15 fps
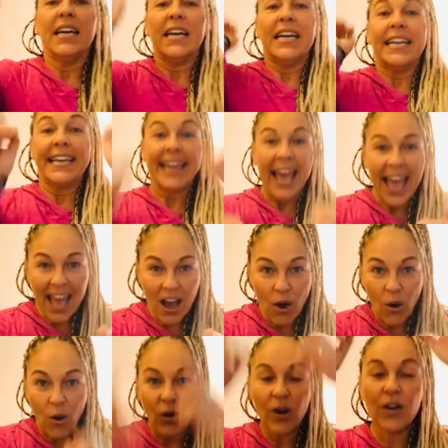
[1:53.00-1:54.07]

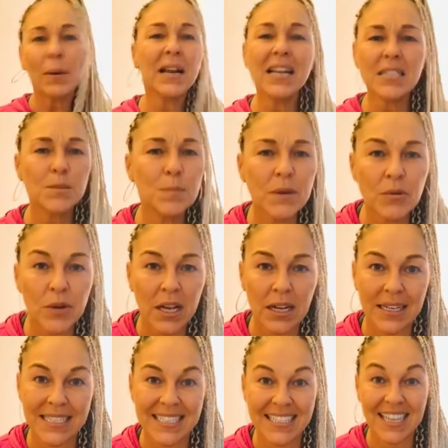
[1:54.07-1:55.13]
now, let's be
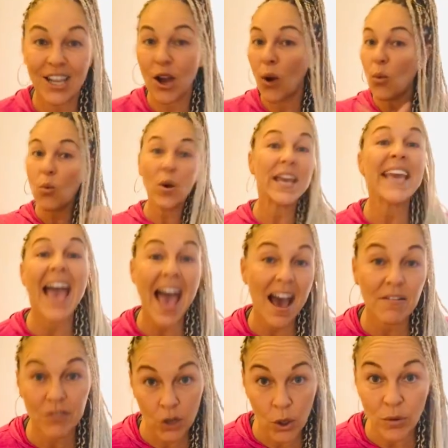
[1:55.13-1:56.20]
realistic. We have
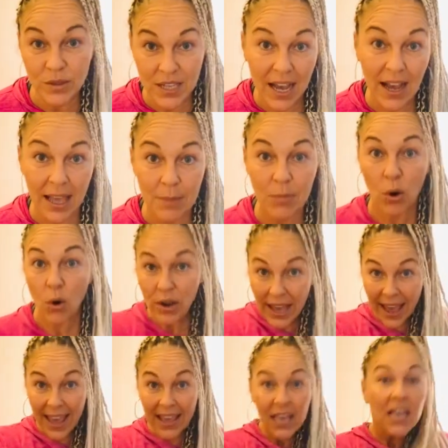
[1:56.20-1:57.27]
no time,
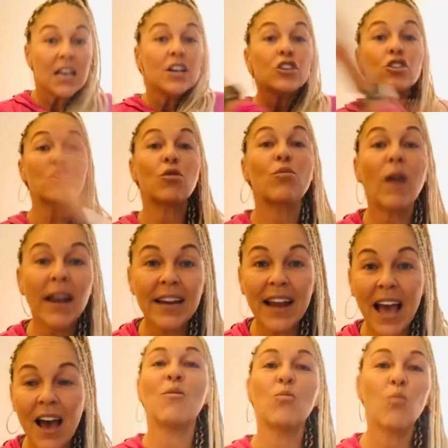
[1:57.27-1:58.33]
okay? So right
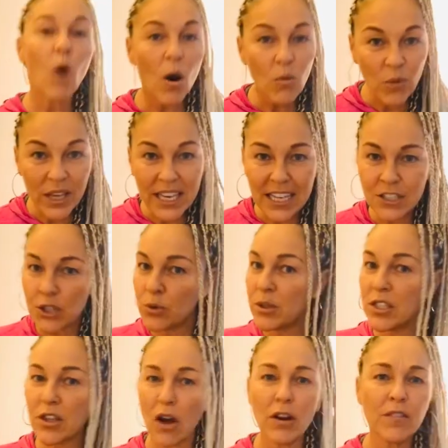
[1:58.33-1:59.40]
now, what we can do is
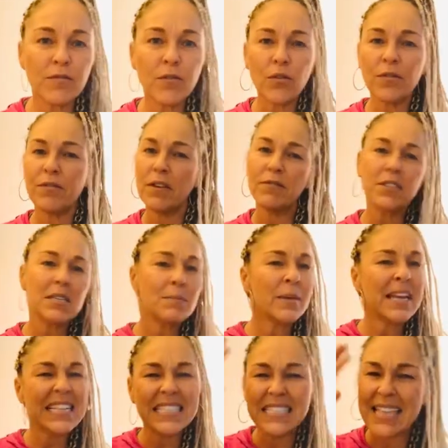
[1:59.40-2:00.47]
only for 15
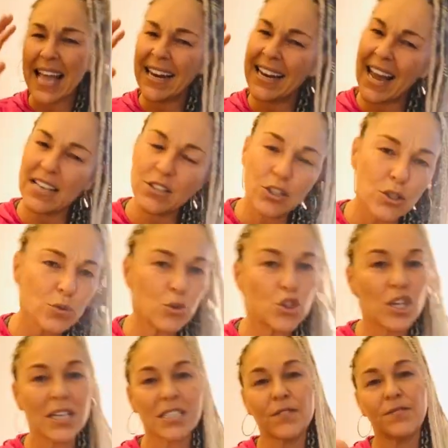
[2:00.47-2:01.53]
minutes. Then let's do
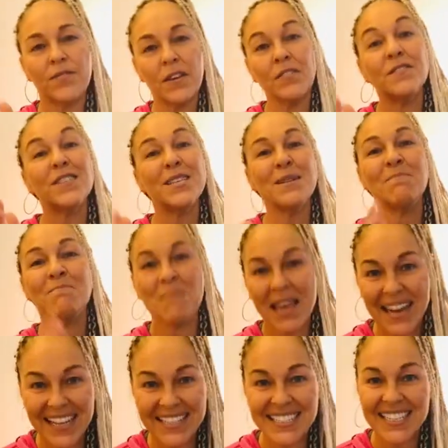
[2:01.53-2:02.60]
just 15
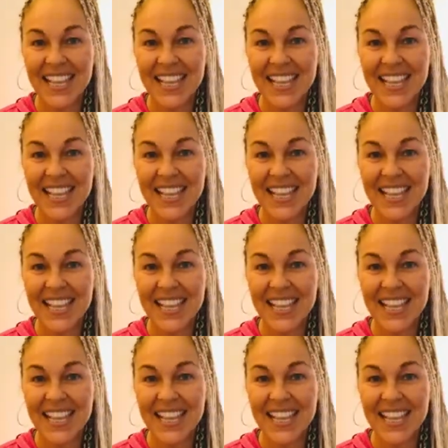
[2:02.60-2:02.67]
minutes